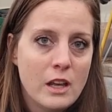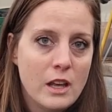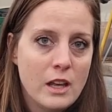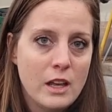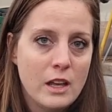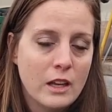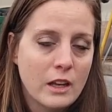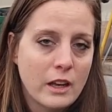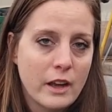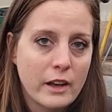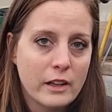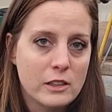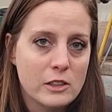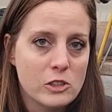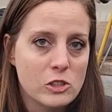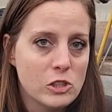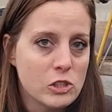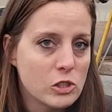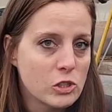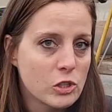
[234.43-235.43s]
and kind of
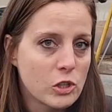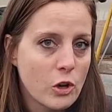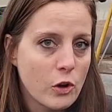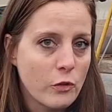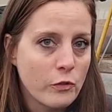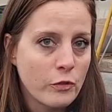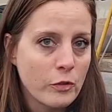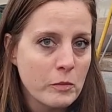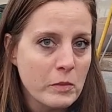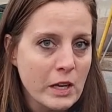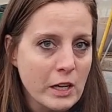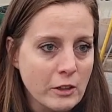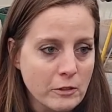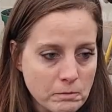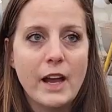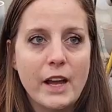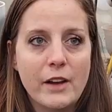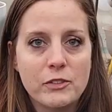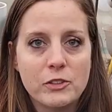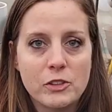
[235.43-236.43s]
just go from there.
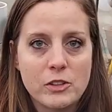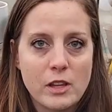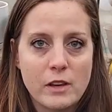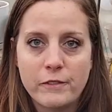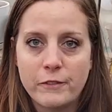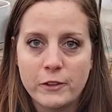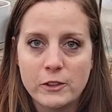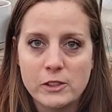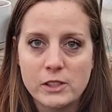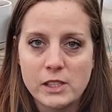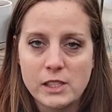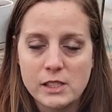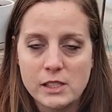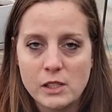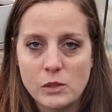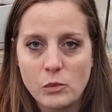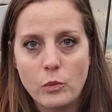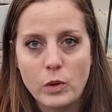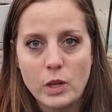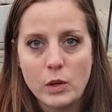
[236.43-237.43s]
After that first
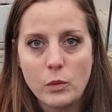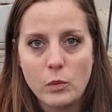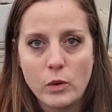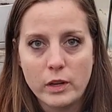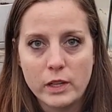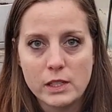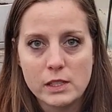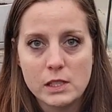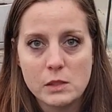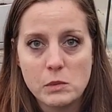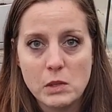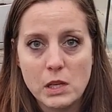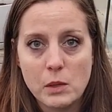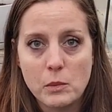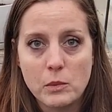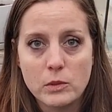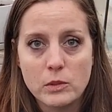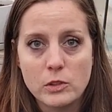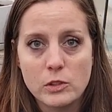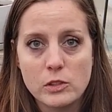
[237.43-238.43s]
season, we wanted to be
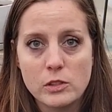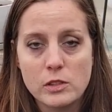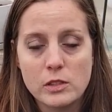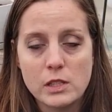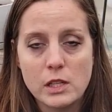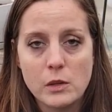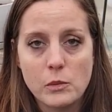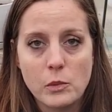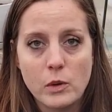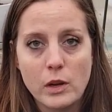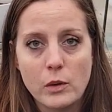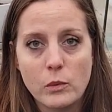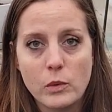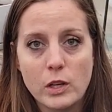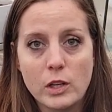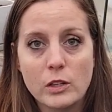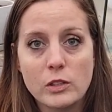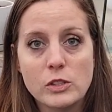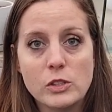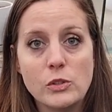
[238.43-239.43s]
able to see what we
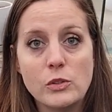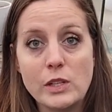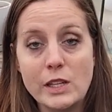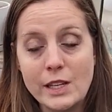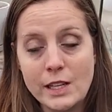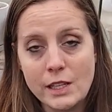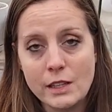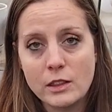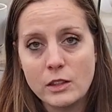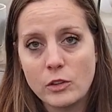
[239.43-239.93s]
could do to heat